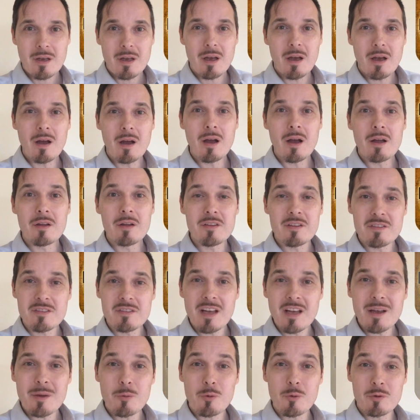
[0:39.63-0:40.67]
The
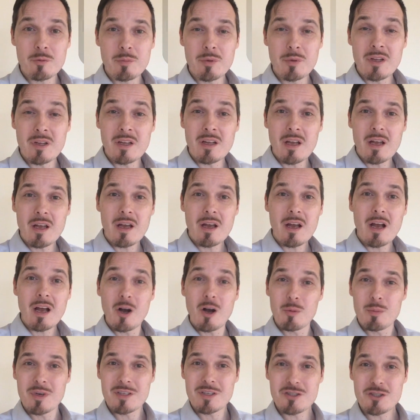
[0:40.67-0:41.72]
second would be
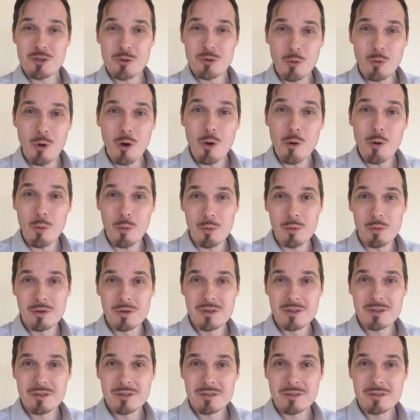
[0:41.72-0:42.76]
how much you owe,
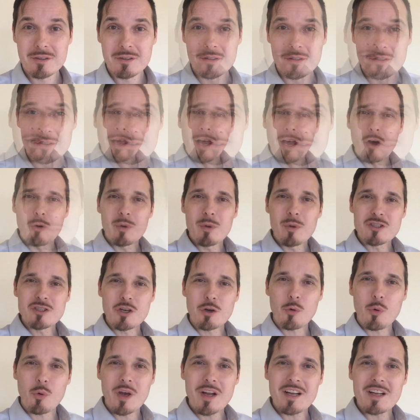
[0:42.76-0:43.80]
how much
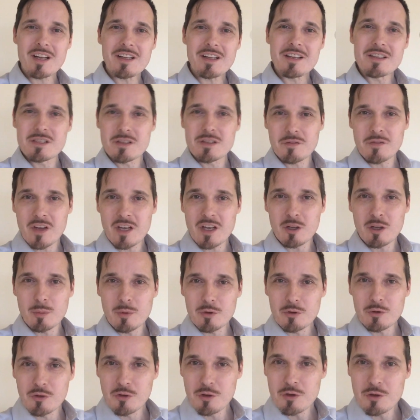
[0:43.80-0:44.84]
credit is
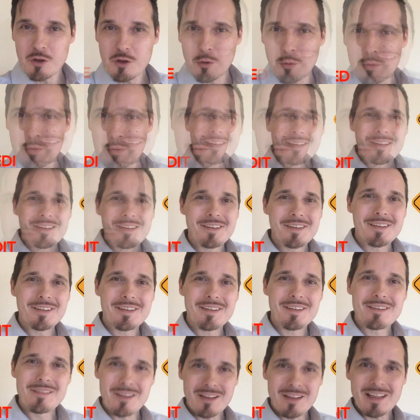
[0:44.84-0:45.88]
available to you,
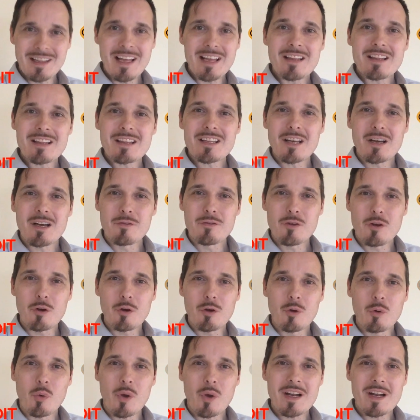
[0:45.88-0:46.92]
the length of your
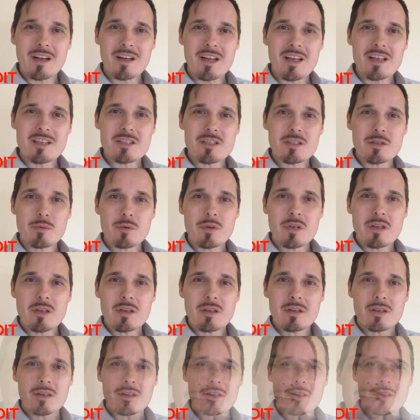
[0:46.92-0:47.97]
credit history,
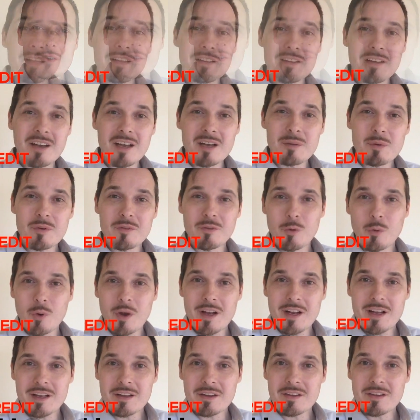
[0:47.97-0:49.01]
and the type of
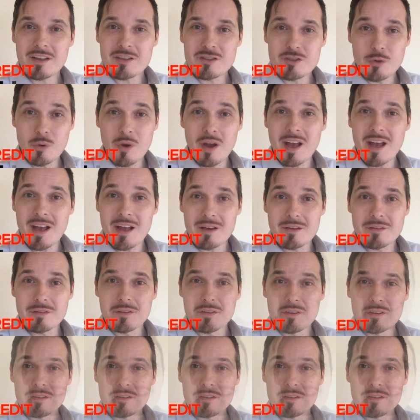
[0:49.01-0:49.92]
credit that you have.